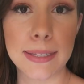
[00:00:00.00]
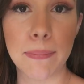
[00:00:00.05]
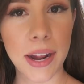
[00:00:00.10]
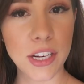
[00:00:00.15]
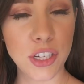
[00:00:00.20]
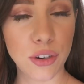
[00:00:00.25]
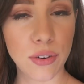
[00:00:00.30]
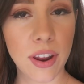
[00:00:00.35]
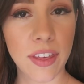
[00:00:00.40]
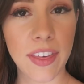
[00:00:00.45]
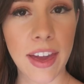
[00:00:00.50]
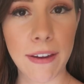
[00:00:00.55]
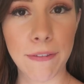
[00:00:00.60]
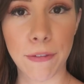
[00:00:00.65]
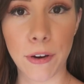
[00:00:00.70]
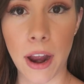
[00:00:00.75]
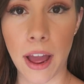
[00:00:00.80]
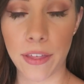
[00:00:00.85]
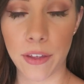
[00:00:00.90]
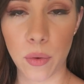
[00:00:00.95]
but I do know that
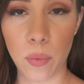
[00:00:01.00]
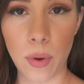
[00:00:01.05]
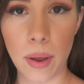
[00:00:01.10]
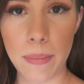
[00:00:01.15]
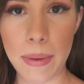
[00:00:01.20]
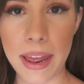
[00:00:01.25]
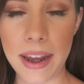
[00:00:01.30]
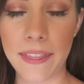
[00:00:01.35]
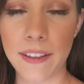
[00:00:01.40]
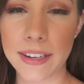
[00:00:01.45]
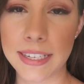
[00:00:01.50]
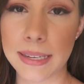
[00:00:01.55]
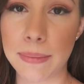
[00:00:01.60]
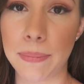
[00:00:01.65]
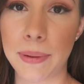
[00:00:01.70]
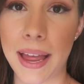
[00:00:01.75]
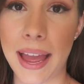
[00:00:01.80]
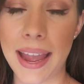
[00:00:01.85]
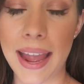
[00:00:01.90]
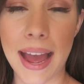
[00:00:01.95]
for other women, their
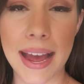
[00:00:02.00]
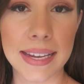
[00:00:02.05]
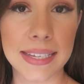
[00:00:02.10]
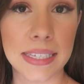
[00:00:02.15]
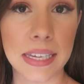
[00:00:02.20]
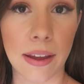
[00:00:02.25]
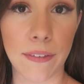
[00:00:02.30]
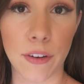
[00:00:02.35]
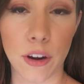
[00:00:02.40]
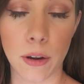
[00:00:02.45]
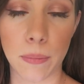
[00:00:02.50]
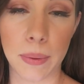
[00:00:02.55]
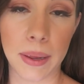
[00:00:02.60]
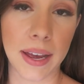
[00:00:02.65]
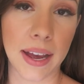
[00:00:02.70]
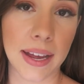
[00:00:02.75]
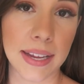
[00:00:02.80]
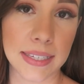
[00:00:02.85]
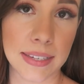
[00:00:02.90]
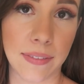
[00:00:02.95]
supply has suffered
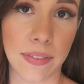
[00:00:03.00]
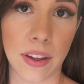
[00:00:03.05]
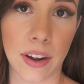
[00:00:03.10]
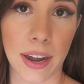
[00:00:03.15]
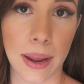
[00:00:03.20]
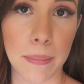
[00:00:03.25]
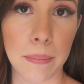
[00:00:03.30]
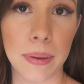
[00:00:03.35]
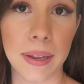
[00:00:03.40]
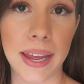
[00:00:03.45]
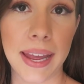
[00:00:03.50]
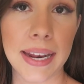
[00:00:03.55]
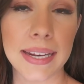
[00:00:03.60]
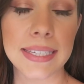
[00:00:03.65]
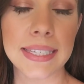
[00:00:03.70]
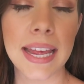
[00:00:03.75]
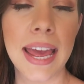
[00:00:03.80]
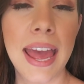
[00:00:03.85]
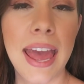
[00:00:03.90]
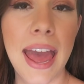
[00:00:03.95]
because of their implants.